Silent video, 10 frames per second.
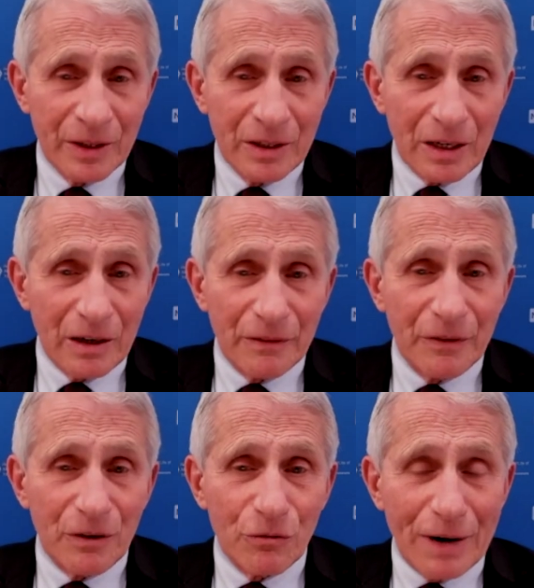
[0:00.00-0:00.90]
of
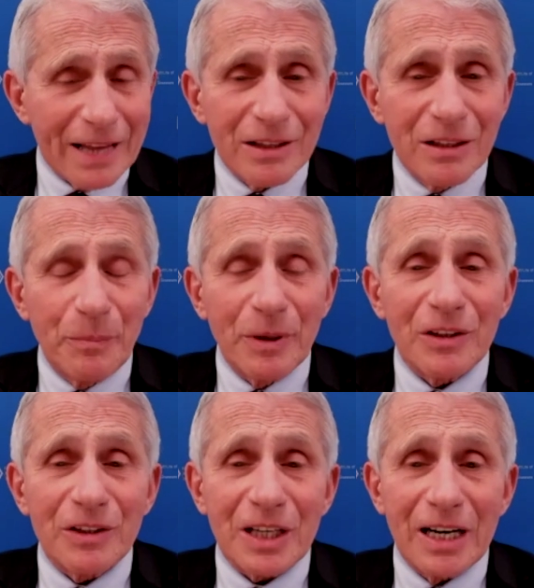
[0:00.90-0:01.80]
rather
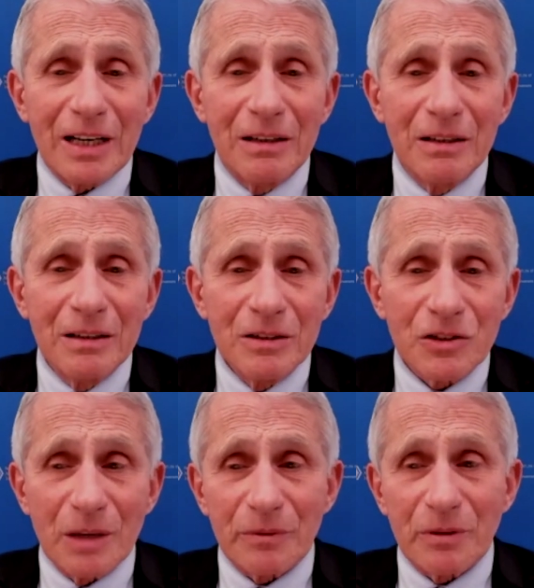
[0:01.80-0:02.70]
debilitating
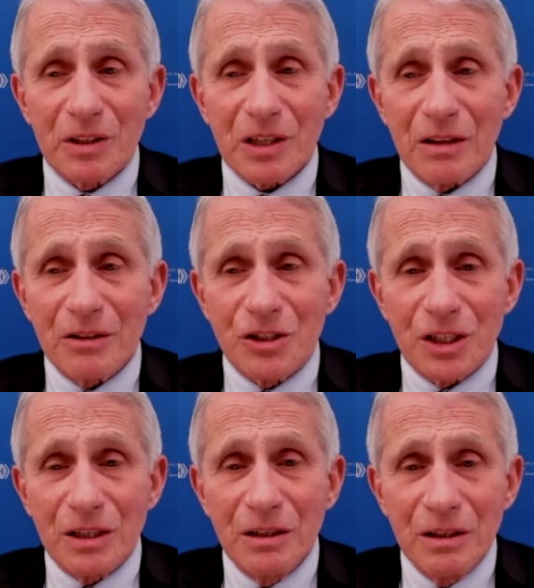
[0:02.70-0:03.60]

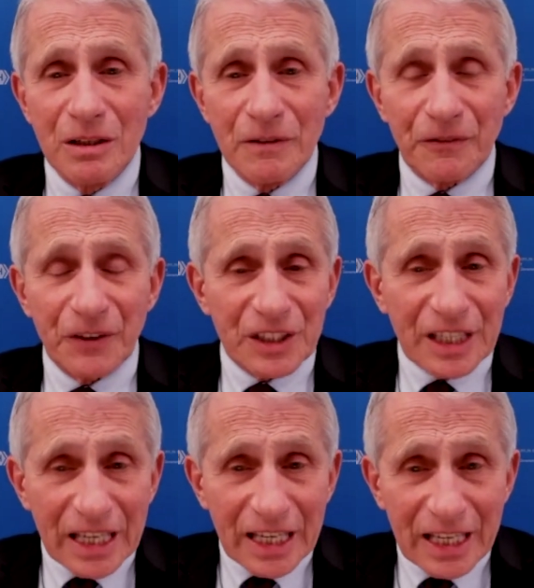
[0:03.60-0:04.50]
symptomatology,
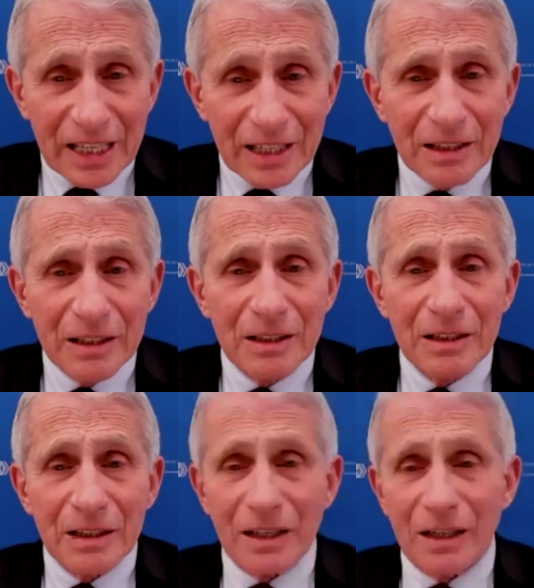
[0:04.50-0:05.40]
fatigue,
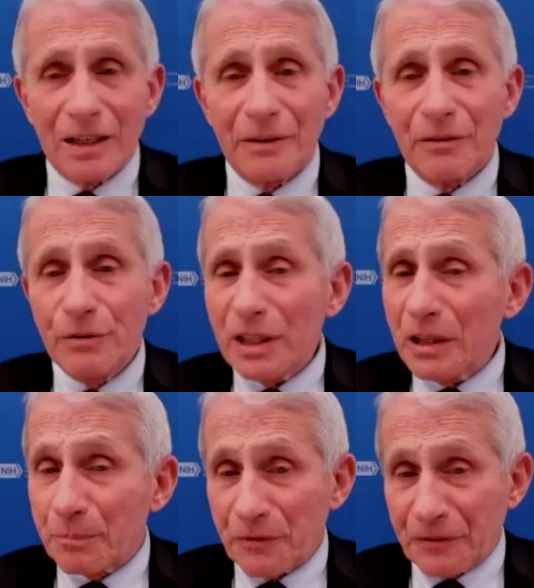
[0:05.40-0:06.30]
uh,
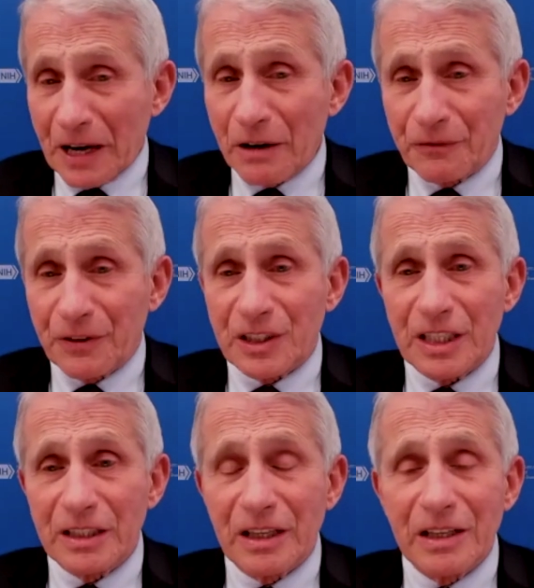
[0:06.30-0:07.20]
really profound
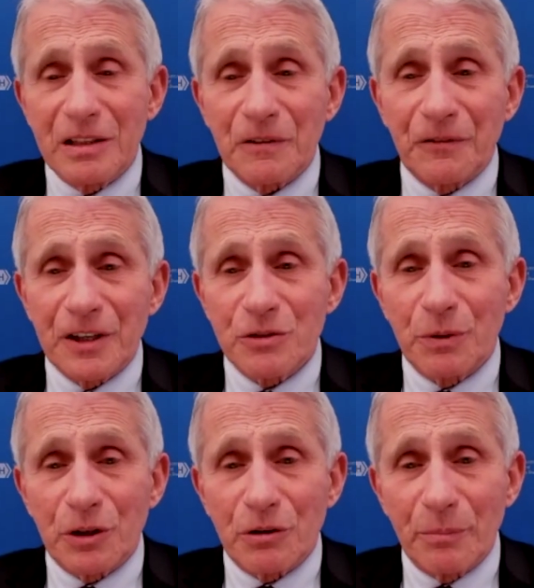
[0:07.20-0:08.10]
fatigue that interferes
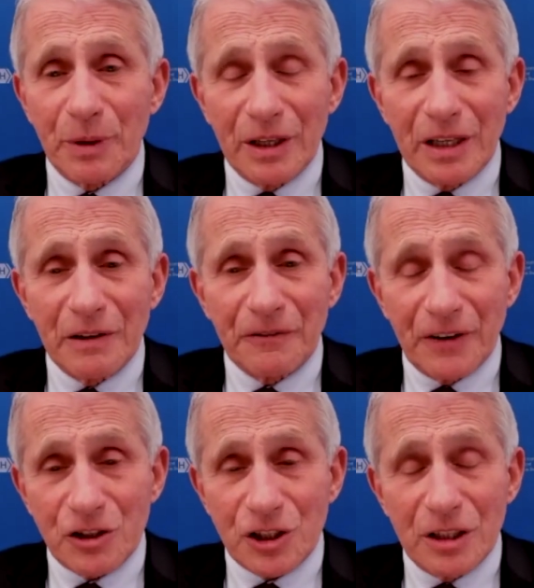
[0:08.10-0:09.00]
with your ability to
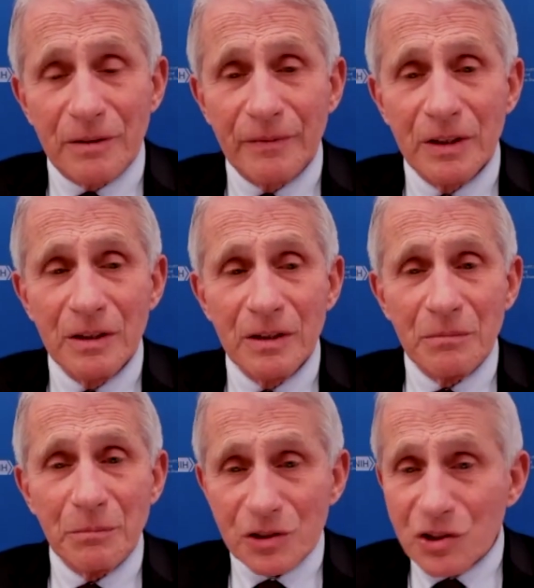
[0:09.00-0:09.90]
function,
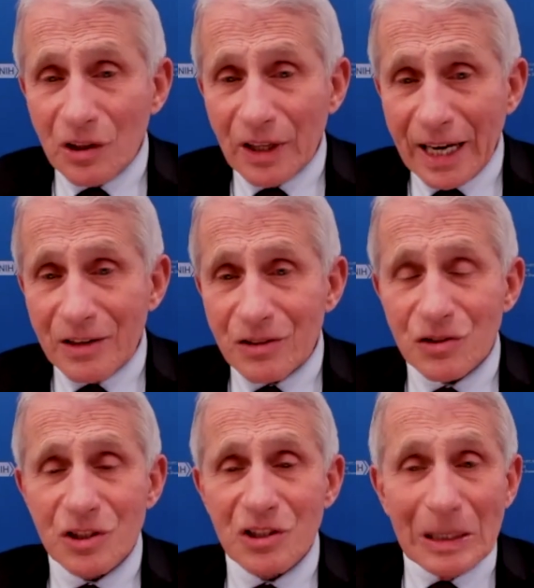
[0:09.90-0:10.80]
muscle aches,
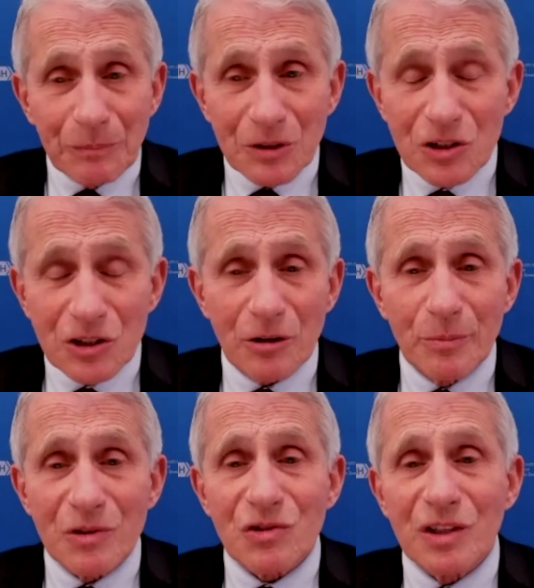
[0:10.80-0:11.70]
sleep
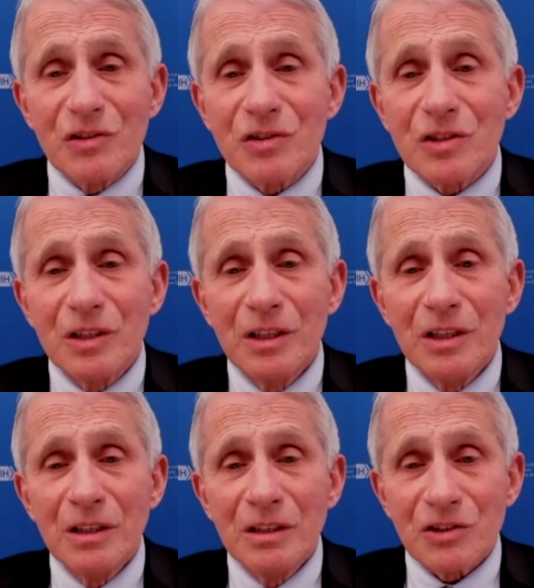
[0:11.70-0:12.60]
disturbances,
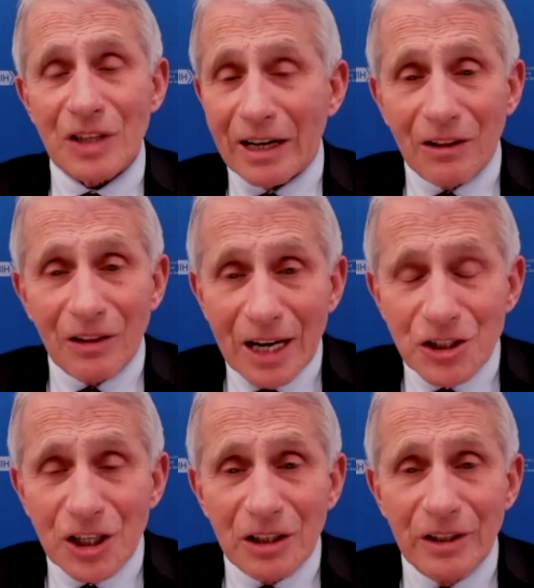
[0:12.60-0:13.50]

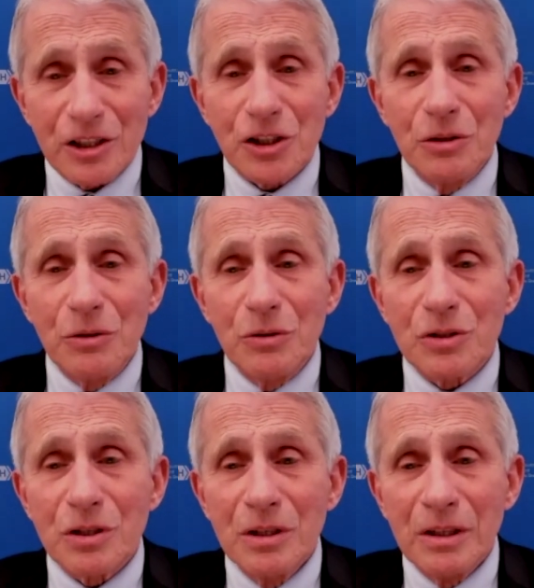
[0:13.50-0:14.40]
psychological
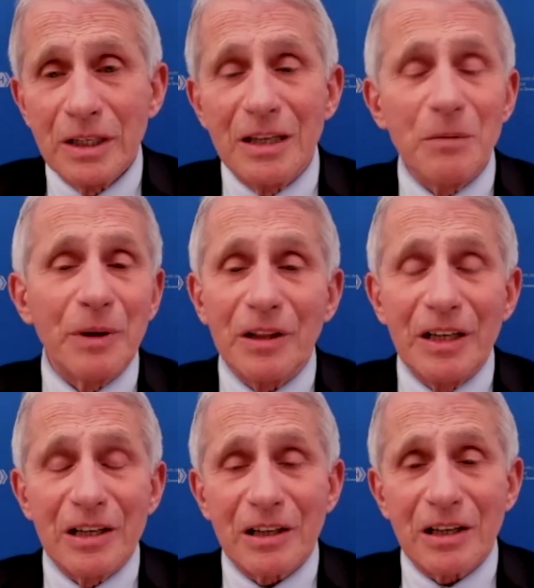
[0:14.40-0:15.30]
issues,
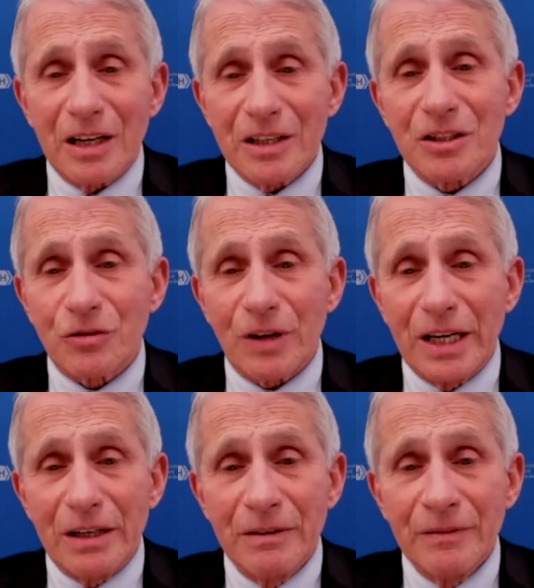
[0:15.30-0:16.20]
inability to
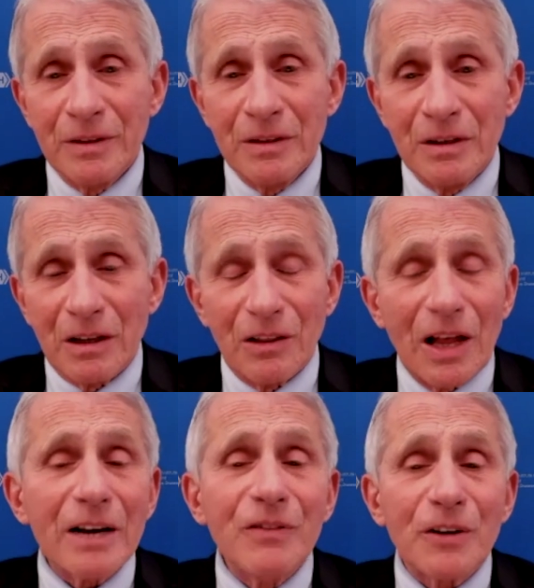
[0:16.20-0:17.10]
concentrate. A
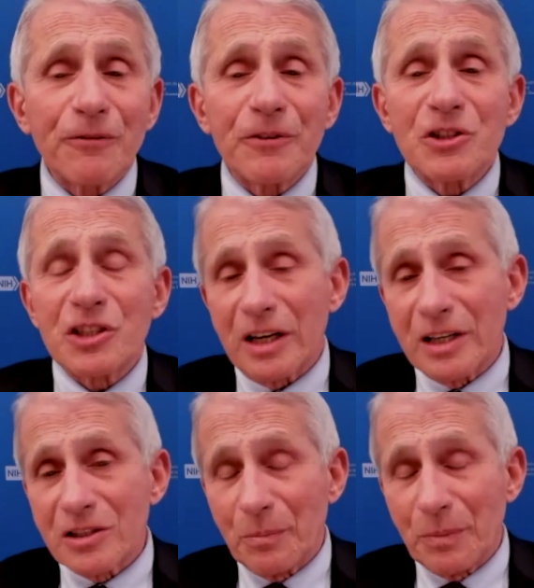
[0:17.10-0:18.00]
lot of different
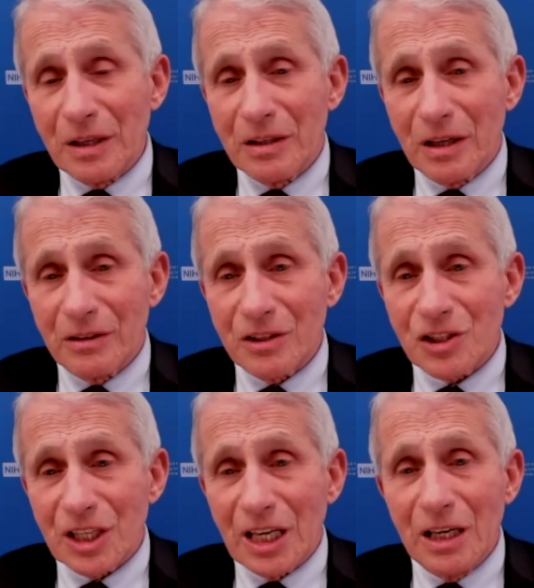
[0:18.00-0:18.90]
studies are being done to
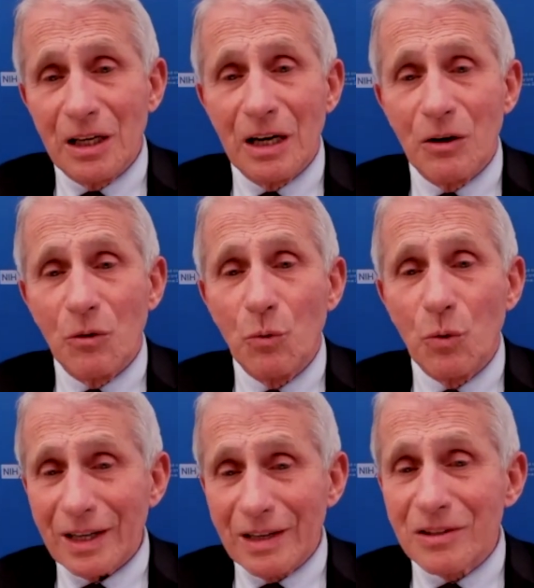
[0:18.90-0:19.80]
see
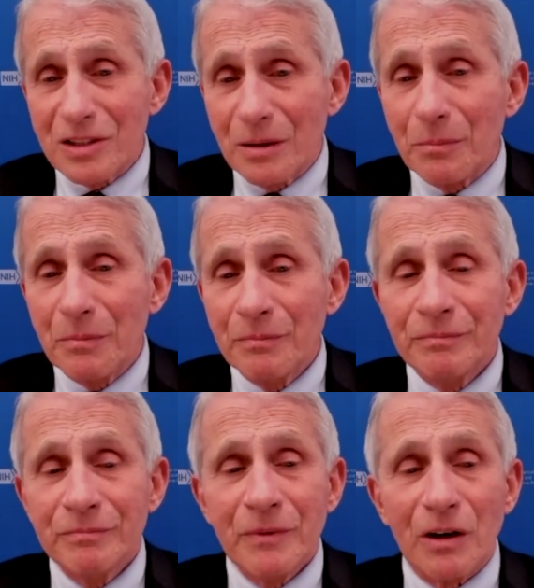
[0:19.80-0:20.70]
what is the
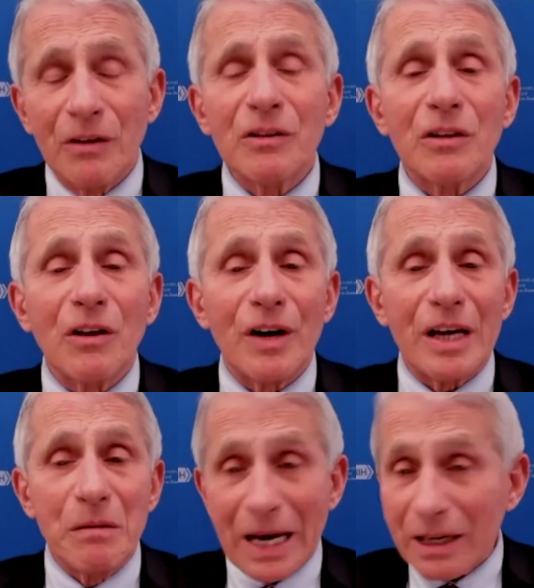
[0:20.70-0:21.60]

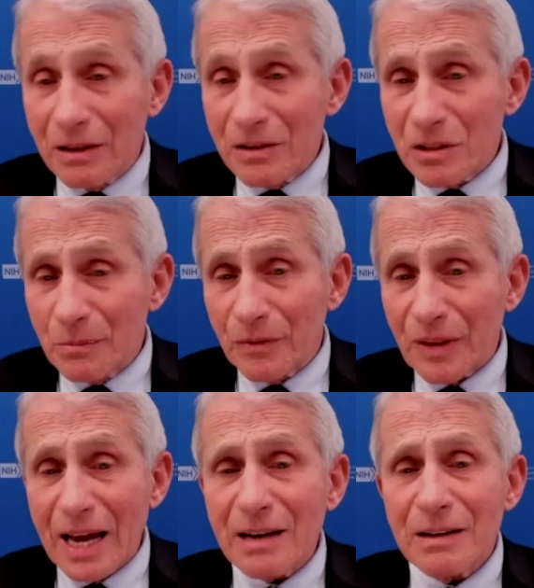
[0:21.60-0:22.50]
underlying mechanism of that,